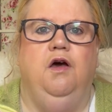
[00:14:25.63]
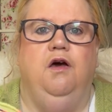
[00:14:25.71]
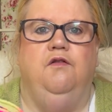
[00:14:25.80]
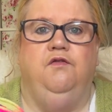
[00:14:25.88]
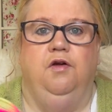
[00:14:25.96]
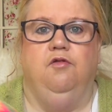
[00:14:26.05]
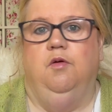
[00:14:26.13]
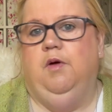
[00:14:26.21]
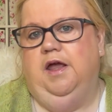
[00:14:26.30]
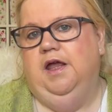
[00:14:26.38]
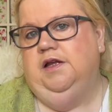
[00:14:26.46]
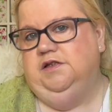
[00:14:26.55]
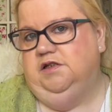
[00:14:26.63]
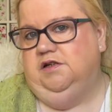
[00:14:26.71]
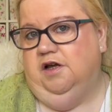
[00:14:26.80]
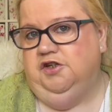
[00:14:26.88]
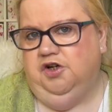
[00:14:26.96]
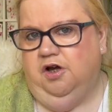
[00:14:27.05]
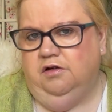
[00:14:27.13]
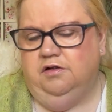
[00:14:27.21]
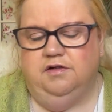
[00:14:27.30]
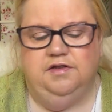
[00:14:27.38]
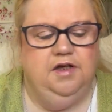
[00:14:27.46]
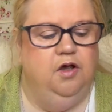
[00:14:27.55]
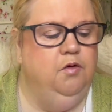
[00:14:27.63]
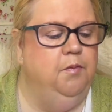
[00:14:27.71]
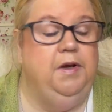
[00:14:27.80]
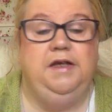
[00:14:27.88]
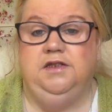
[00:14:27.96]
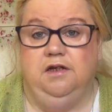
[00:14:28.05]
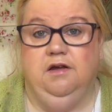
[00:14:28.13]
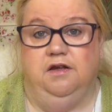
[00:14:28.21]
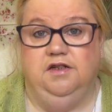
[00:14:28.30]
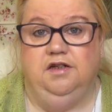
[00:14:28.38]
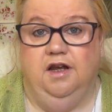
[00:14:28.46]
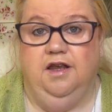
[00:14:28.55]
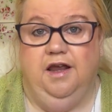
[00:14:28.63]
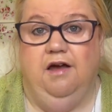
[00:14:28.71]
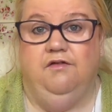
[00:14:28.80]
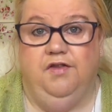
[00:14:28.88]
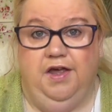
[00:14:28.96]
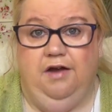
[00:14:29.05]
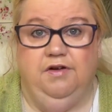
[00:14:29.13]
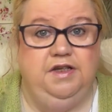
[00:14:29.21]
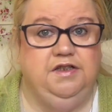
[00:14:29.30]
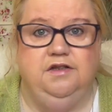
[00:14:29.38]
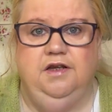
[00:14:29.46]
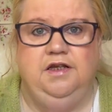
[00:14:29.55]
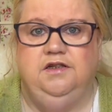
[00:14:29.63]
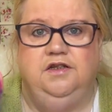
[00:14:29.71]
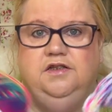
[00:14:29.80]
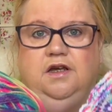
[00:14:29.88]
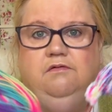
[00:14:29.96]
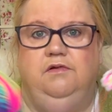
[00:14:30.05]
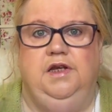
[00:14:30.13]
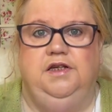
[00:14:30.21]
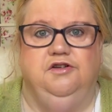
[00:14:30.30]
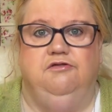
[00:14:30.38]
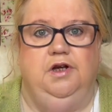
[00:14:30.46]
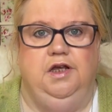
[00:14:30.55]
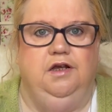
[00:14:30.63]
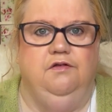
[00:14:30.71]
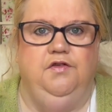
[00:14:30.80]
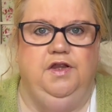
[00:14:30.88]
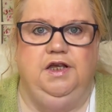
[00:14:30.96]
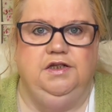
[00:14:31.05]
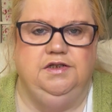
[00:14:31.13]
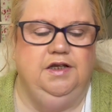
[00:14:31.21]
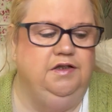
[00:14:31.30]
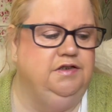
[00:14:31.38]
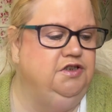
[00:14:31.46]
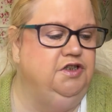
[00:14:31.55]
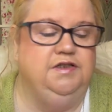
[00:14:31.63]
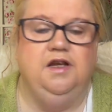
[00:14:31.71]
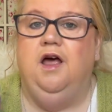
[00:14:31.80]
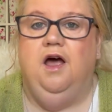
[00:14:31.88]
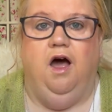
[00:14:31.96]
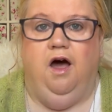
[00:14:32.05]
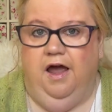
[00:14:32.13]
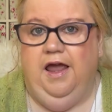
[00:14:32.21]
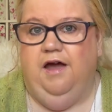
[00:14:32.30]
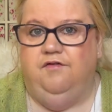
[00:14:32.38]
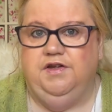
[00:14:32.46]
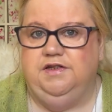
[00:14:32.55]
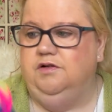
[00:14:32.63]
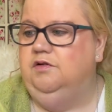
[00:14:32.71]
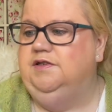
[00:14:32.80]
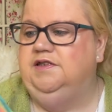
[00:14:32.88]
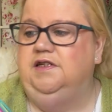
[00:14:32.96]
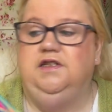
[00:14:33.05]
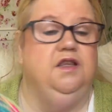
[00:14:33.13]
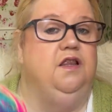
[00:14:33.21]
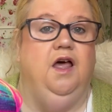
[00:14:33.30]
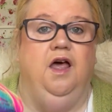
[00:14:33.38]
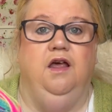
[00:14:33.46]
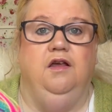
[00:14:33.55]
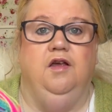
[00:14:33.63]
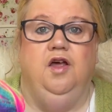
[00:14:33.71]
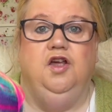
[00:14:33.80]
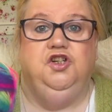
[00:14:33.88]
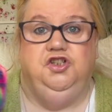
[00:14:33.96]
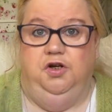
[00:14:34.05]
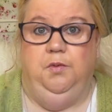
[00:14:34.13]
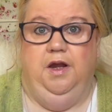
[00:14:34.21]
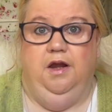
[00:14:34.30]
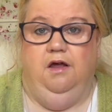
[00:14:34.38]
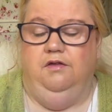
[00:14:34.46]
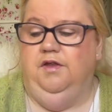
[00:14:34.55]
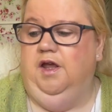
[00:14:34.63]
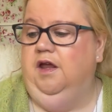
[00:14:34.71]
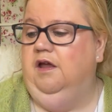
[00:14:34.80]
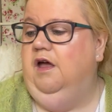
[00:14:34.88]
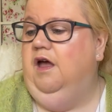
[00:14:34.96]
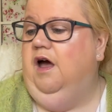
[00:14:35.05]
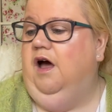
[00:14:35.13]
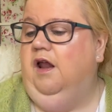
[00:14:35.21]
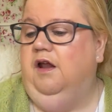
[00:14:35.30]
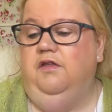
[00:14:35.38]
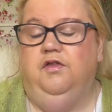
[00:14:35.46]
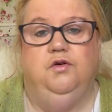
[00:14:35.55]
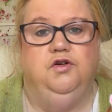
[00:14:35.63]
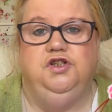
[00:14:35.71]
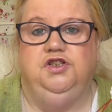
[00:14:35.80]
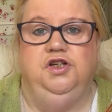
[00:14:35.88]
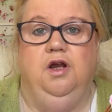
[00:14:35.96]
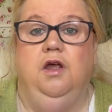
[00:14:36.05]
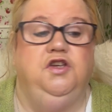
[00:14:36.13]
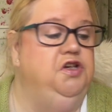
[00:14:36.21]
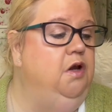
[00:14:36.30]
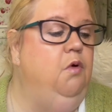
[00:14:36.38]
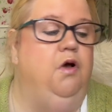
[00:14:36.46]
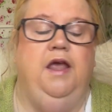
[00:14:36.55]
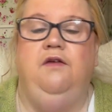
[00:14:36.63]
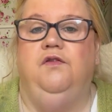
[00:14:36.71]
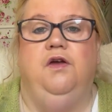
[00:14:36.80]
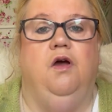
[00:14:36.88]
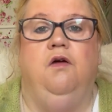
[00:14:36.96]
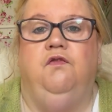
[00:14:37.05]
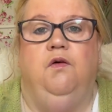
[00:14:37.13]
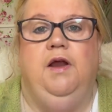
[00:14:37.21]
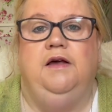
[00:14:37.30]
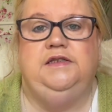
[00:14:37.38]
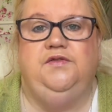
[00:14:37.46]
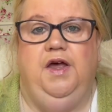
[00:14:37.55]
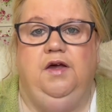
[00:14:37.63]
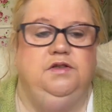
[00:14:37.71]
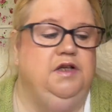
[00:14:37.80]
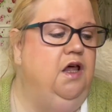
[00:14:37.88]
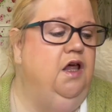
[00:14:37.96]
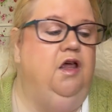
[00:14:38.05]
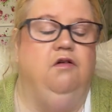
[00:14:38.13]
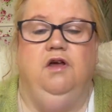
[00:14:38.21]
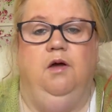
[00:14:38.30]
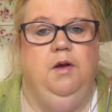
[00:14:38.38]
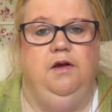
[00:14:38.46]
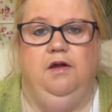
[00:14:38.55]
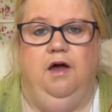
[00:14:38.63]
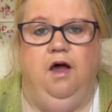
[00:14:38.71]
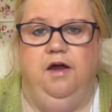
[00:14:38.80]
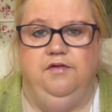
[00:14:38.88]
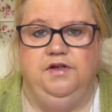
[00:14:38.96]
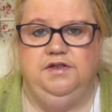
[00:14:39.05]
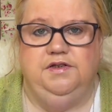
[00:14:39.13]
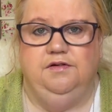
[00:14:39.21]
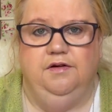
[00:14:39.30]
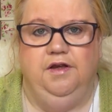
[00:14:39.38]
fingering weight indie dyed yarn. So please do go and check it out for that reason. You don't need acrylic for this. It's just, I have this sitting there doing nothing, and I thought, do you know what? If all else fails, it'll go in Ira's,